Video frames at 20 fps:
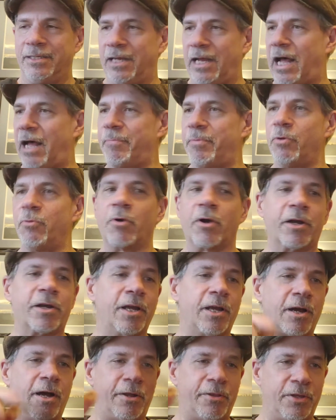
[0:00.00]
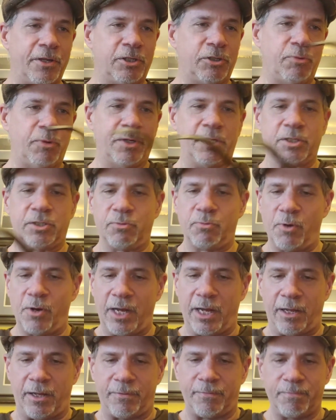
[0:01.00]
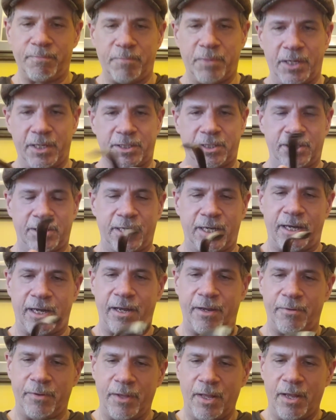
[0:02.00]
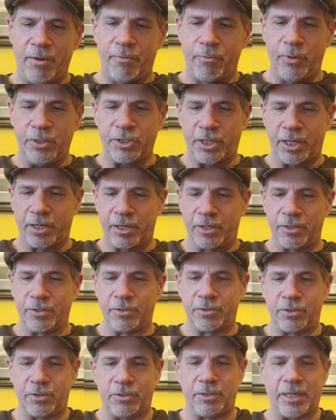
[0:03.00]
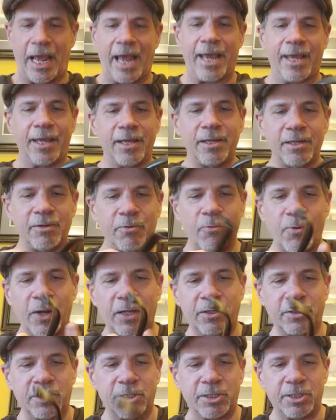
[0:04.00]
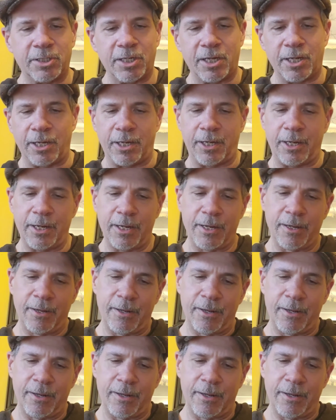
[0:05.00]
I'll be working on this one as well. But wish I could dang well see